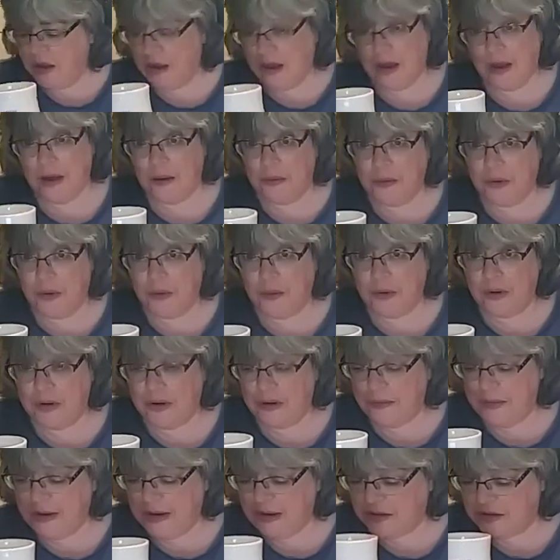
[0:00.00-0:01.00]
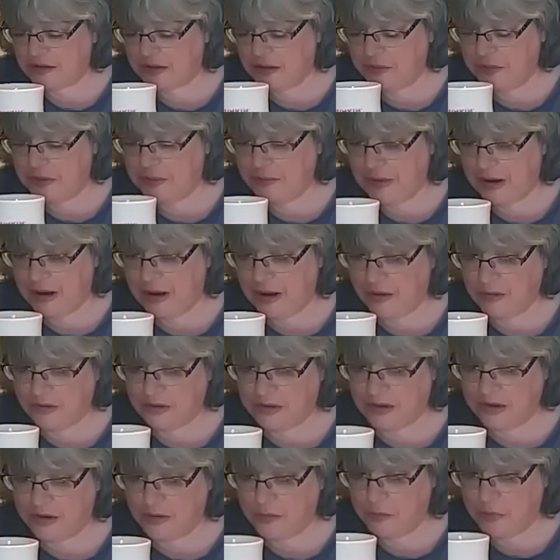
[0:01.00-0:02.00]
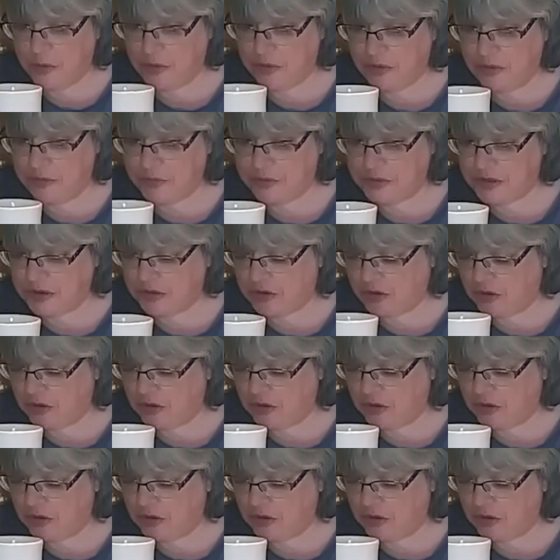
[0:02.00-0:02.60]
I'm not wearing a mask. I'm in my house. I can put lipstick